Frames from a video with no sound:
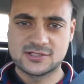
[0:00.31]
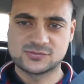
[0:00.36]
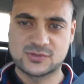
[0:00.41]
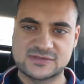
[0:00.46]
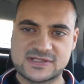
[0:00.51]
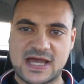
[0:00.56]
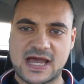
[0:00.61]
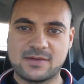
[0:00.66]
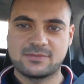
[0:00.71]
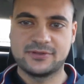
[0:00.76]

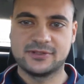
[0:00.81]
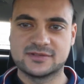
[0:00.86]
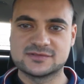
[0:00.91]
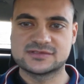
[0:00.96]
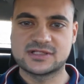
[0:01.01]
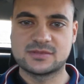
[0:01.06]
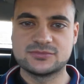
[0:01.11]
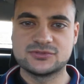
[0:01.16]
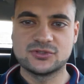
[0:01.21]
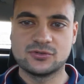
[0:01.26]
what's happening
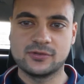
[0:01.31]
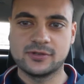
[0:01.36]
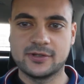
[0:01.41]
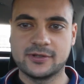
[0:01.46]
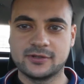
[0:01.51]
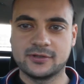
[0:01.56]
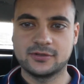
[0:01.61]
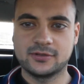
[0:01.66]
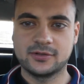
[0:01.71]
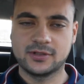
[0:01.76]
it's Abdul
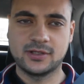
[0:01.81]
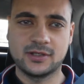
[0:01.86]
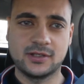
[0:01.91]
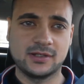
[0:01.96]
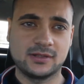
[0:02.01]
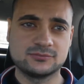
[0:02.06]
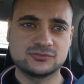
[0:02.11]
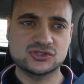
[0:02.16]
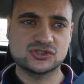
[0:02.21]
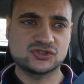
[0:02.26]
here
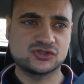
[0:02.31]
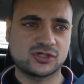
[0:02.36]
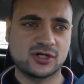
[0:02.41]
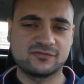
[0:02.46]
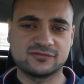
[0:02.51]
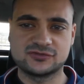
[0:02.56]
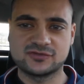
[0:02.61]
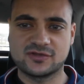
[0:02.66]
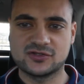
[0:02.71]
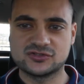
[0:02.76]
and I'm just
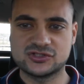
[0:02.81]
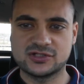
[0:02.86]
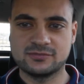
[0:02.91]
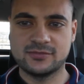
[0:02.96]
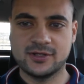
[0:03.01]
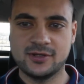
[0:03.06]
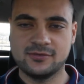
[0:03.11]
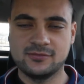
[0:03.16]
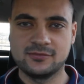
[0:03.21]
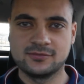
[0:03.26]
driving to the
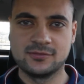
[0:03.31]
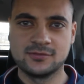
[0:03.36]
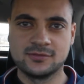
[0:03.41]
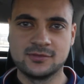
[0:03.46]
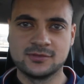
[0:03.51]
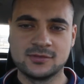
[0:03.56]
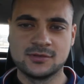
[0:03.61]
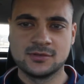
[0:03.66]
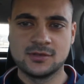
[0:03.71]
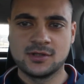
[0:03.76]
gym now
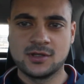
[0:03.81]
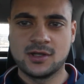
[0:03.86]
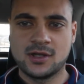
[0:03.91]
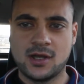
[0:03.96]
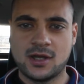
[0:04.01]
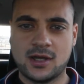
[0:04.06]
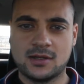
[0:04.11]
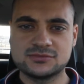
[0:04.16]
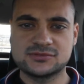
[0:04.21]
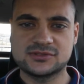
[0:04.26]

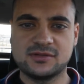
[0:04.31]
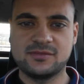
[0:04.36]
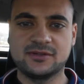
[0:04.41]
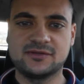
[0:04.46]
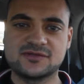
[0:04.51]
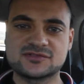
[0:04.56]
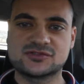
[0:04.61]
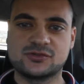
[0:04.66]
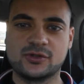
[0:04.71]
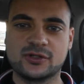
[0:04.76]
uh, I'm just gonna
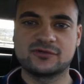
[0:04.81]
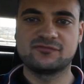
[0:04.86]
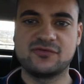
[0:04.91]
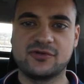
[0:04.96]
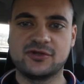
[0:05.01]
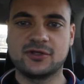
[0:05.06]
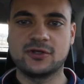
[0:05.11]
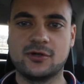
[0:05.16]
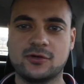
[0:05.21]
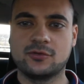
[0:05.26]
make this quick
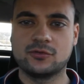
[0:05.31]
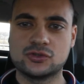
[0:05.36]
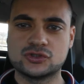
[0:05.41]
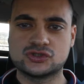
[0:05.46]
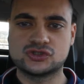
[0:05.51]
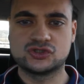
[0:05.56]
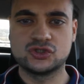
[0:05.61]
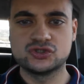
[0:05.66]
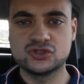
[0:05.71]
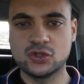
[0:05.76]
video
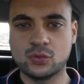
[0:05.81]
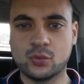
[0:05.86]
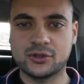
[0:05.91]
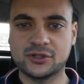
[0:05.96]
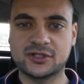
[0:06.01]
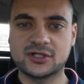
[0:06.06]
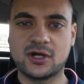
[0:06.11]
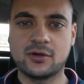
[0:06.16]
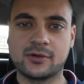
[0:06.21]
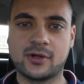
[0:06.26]
should you
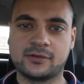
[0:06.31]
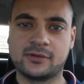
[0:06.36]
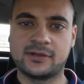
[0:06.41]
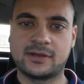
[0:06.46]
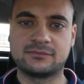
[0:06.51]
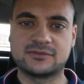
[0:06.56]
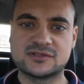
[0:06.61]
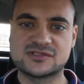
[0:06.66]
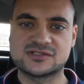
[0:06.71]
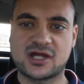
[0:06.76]
work out on an
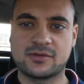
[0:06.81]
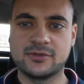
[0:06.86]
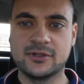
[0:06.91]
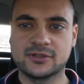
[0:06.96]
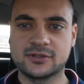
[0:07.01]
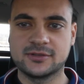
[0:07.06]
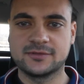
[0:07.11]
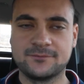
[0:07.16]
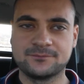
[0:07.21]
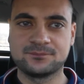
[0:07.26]
empty
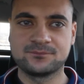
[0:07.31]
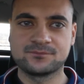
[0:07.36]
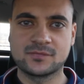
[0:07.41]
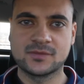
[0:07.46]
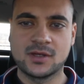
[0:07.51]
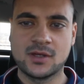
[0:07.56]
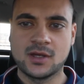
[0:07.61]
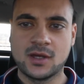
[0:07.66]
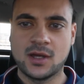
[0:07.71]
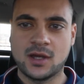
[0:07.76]
stomach
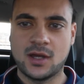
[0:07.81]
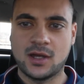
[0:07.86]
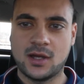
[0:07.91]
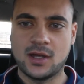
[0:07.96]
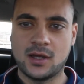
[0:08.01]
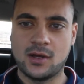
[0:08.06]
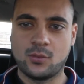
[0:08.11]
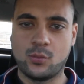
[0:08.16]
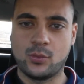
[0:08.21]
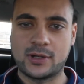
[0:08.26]

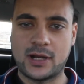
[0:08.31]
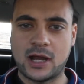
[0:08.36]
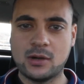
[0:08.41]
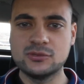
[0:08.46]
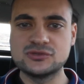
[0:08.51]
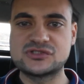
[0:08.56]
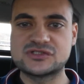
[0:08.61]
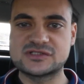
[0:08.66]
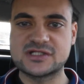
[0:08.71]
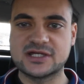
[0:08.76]
uh, what I
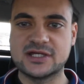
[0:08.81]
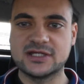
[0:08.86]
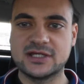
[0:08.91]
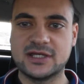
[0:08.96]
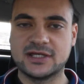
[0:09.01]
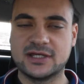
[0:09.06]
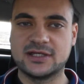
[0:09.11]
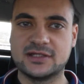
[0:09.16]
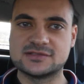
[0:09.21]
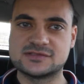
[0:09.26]
would
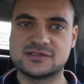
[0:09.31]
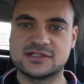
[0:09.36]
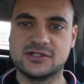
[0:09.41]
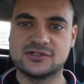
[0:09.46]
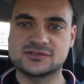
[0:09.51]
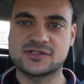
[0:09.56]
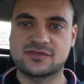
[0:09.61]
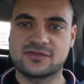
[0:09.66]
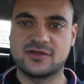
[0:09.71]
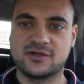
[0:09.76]
say is
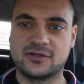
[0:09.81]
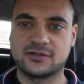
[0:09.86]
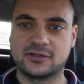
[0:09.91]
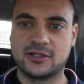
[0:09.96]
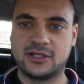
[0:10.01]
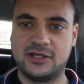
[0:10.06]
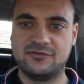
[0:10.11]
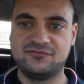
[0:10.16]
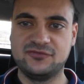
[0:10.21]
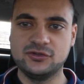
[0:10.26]
here's the thing
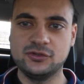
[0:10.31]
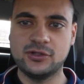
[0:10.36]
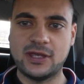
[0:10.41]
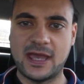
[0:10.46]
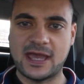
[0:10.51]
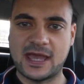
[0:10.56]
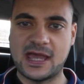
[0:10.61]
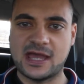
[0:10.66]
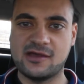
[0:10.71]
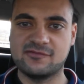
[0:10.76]
if you
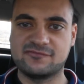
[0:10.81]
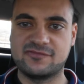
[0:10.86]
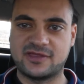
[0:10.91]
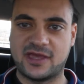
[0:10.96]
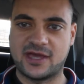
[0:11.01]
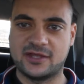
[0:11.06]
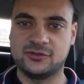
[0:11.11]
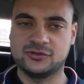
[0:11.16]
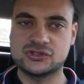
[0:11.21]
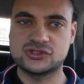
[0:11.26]
have
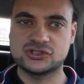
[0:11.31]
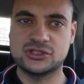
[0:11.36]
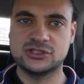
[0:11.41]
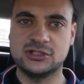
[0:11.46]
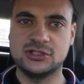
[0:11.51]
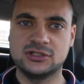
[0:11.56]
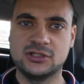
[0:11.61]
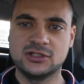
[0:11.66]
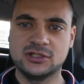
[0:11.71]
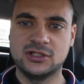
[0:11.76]
the
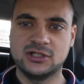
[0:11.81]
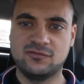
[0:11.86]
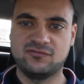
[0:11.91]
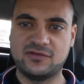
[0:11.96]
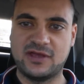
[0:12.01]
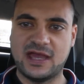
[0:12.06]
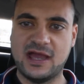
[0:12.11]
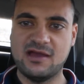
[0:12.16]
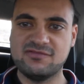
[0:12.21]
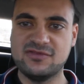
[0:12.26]
energy
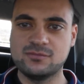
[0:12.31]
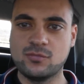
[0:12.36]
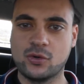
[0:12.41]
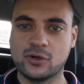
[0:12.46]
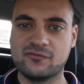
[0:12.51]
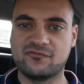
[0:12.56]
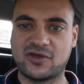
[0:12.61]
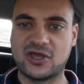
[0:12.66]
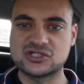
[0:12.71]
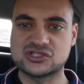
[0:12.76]
if you have the
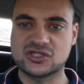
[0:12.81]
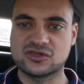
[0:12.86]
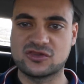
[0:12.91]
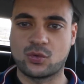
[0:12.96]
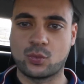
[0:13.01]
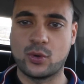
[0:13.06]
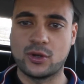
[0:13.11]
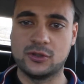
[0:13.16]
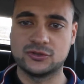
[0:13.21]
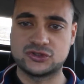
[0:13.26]
motivation
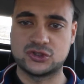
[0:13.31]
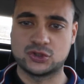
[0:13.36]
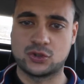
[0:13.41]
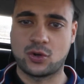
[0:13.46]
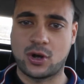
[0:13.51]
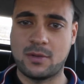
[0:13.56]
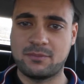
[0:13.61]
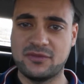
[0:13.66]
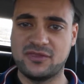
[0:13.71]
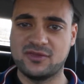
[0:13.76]
the will to
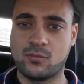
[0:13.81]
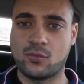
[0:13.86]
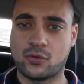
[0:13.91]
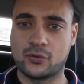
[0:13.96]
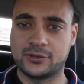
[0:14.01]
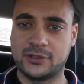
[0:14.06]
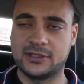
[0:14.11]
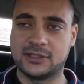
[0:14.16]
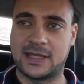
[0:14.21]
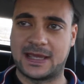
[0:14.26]
go up in the
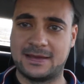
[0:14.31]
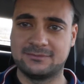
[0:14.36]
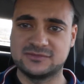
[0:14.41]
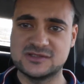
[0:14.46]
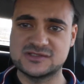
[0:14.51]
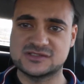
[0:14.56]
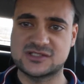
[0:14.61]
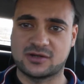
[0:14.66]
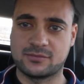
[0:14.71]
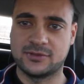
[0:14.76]
morning
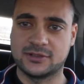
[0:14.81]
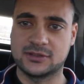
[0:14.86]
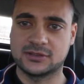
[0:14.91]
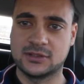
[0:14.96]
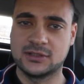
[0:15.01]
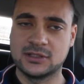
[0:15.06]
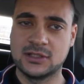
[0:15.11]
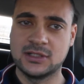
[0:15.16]
empty stomach